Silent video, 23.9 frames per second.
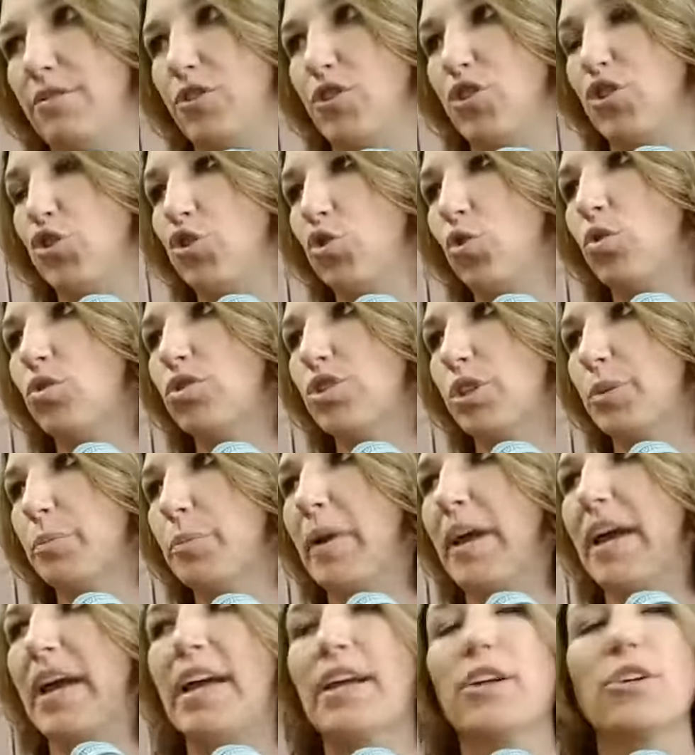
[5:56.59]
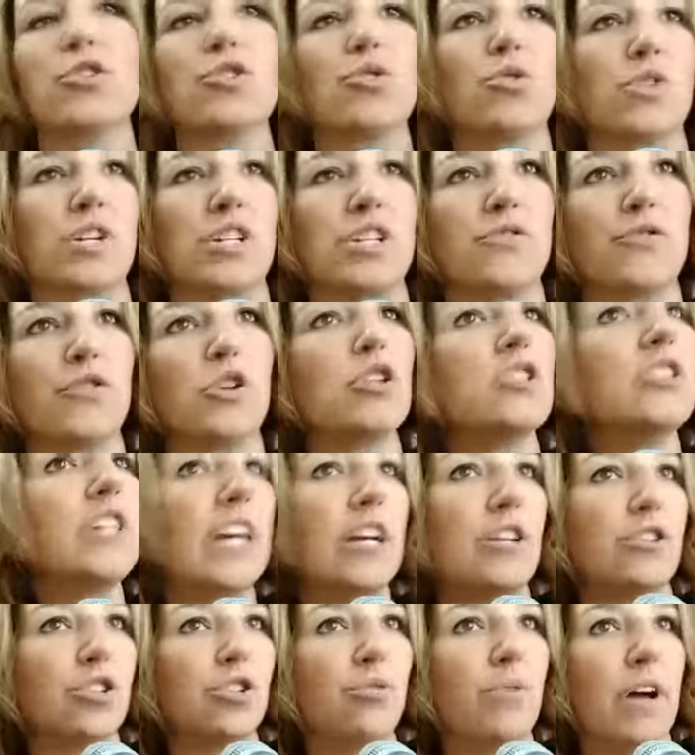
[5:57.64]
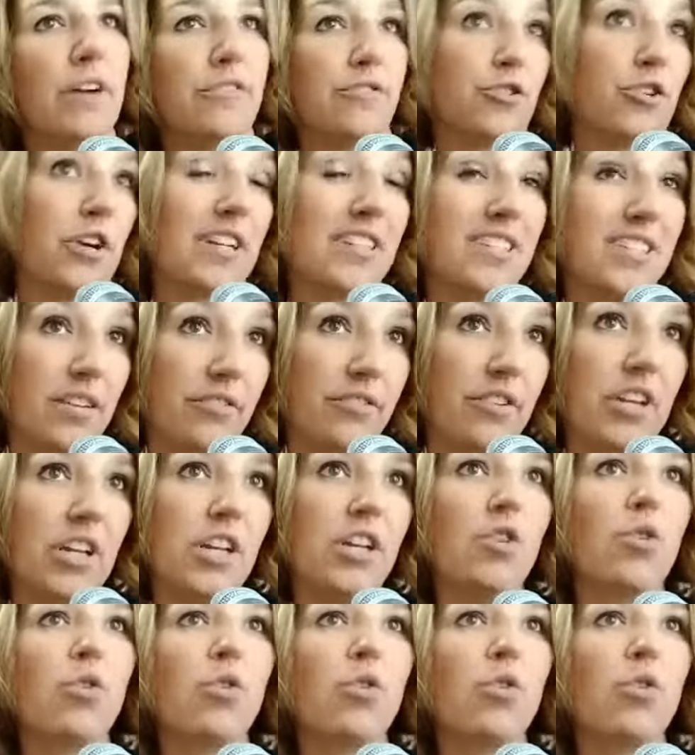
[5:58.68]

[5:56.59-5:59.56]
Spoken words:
shoulder pain or soreness for a day or two after activity,